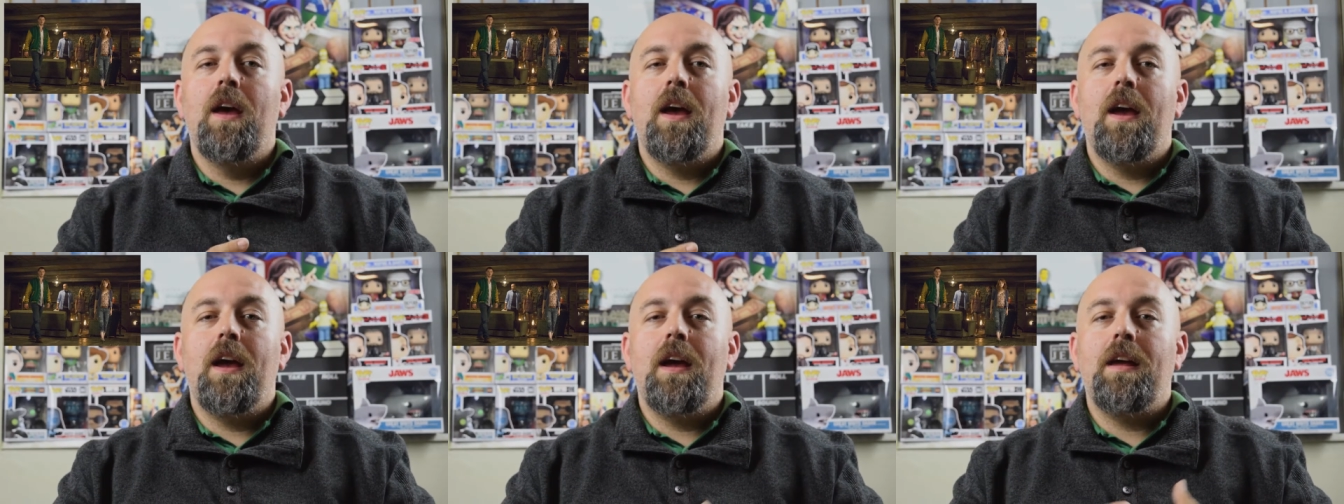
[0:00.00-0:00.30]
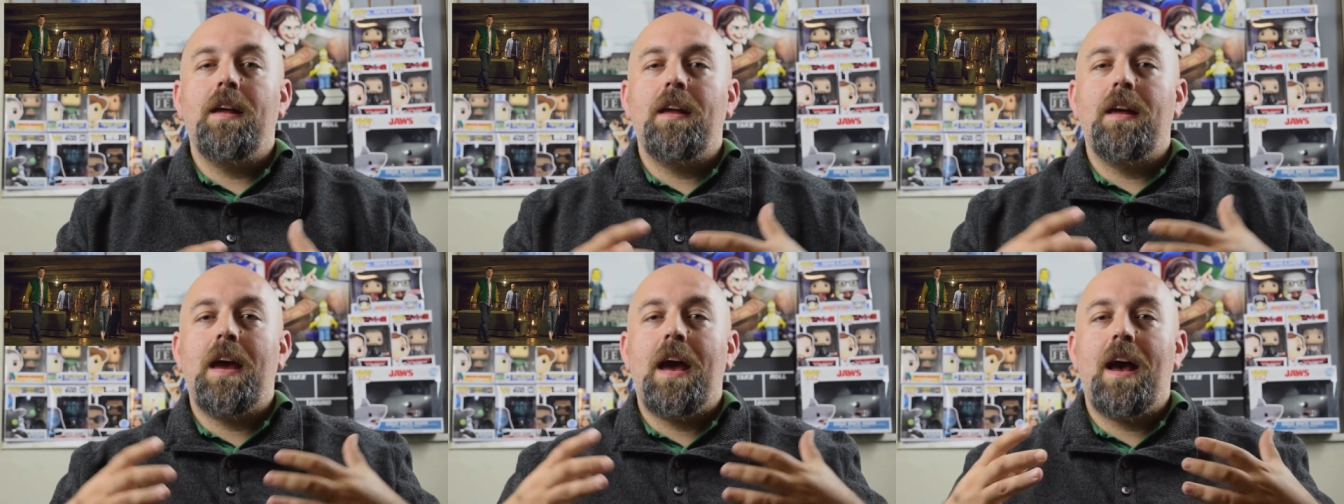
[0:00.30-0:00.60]

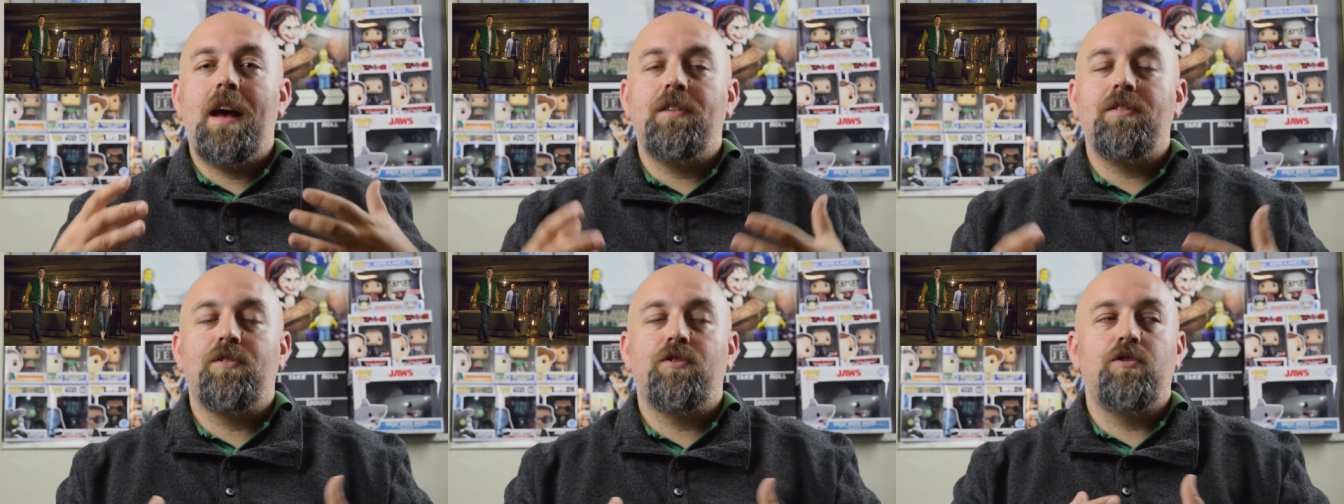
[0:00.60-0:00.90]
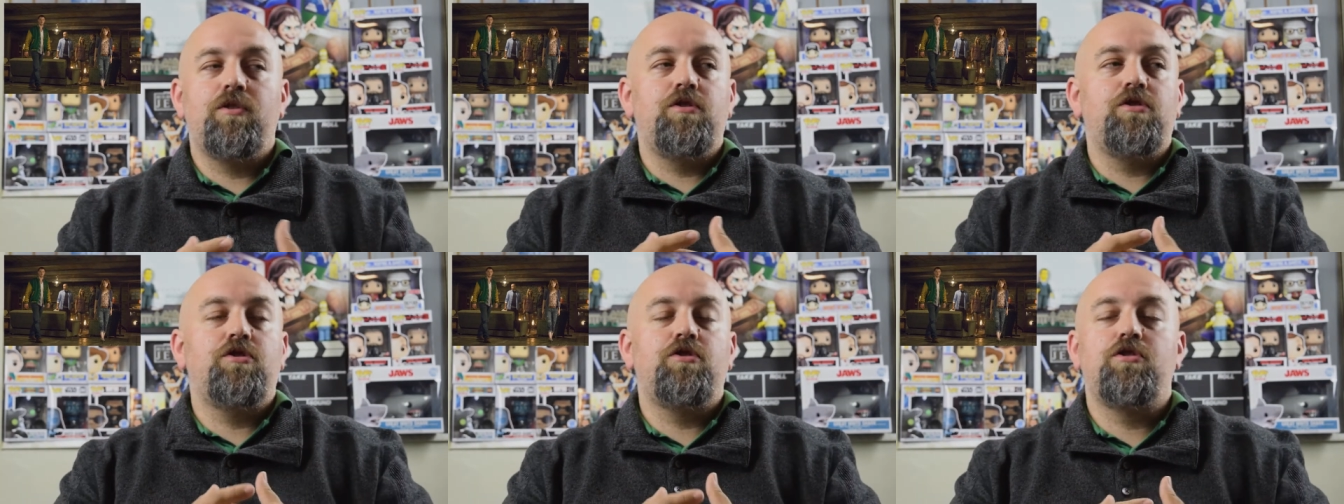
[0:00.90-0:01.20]
And it has
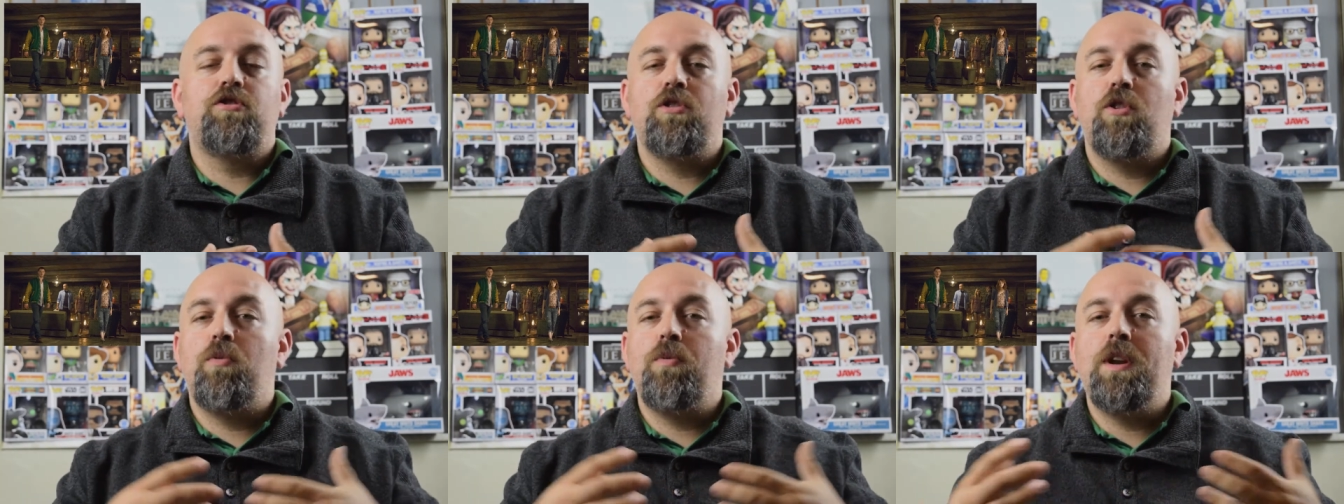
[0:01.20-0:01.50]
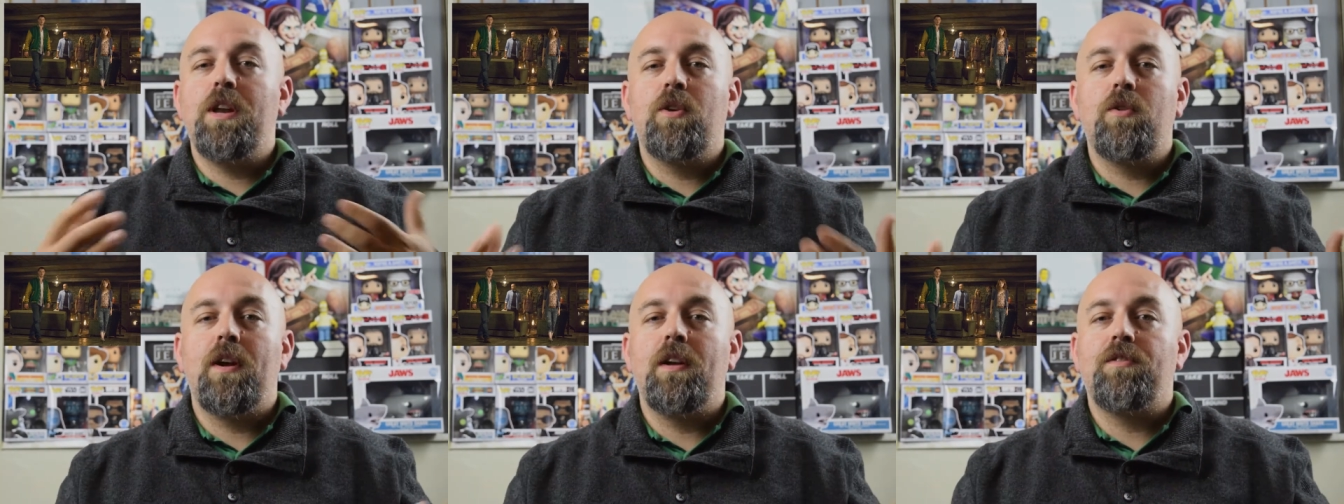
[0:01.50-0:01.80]
so many
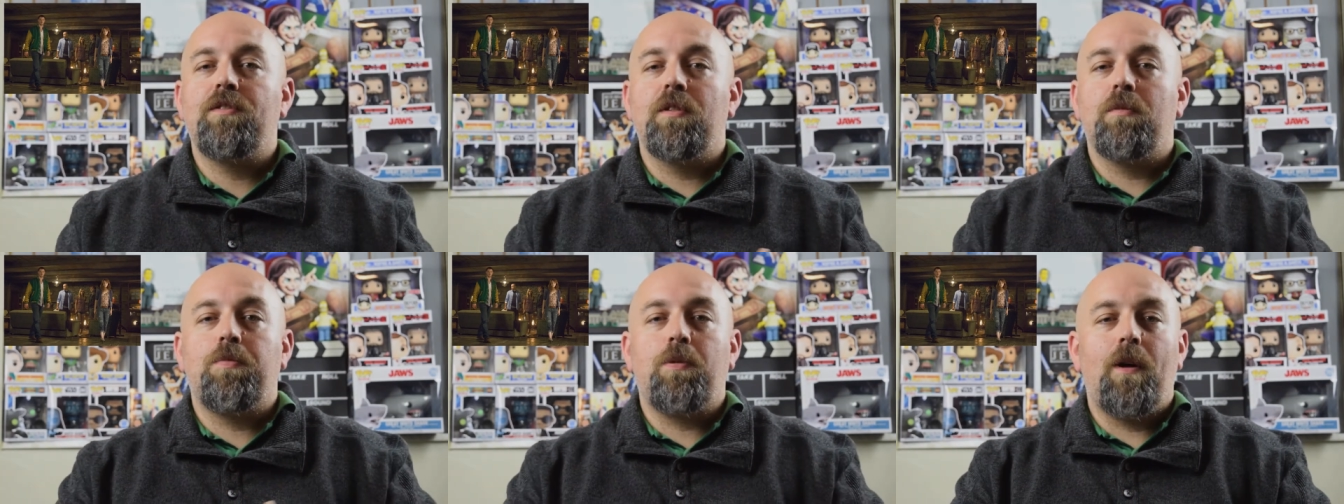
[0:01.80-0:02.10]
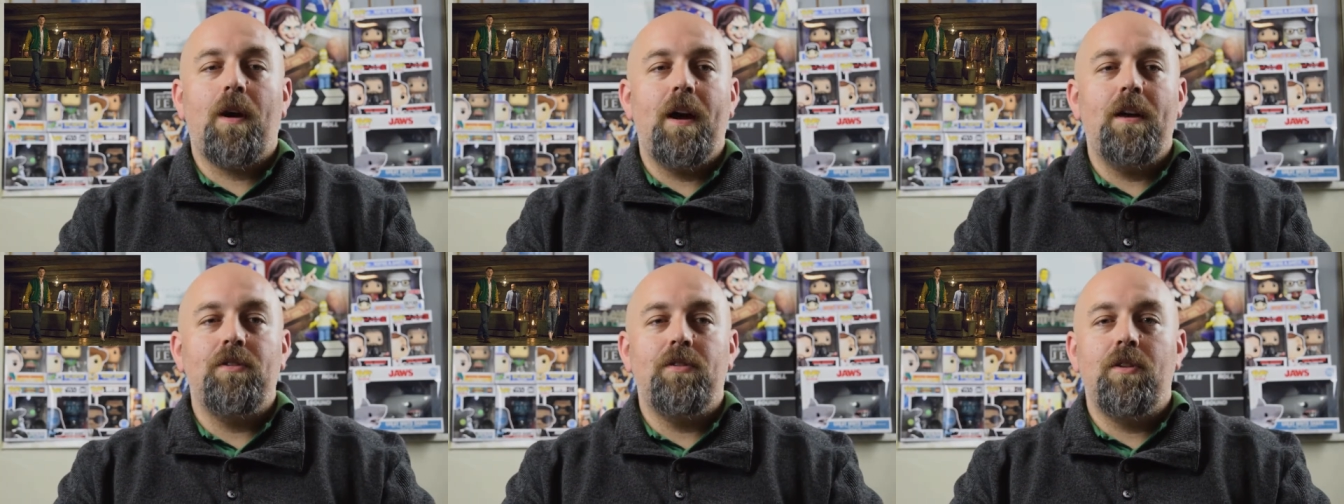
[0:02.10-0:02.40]
great
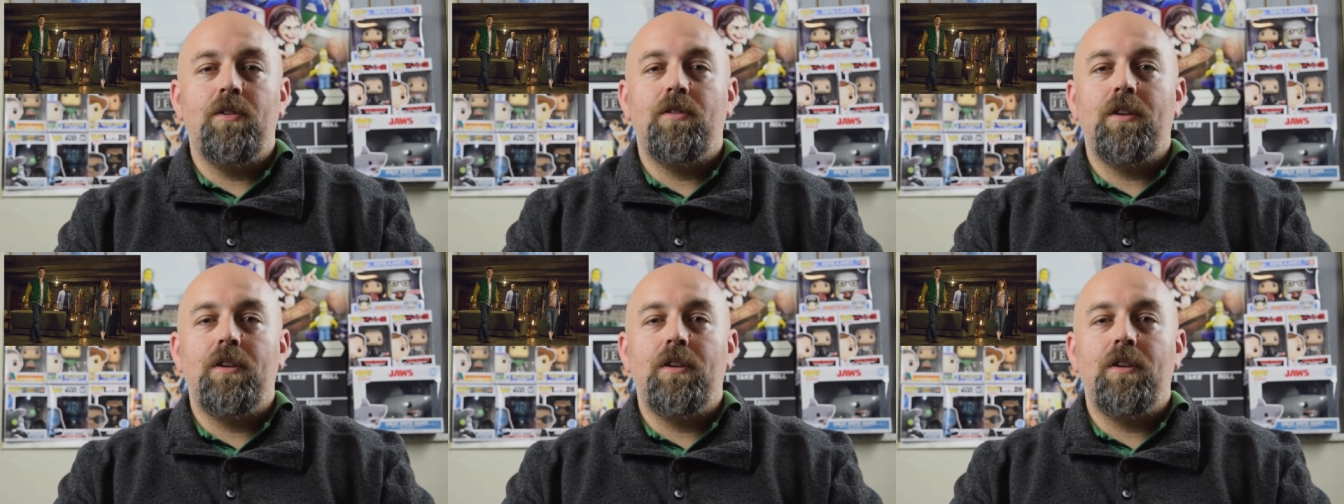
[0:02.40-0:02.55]
surprises.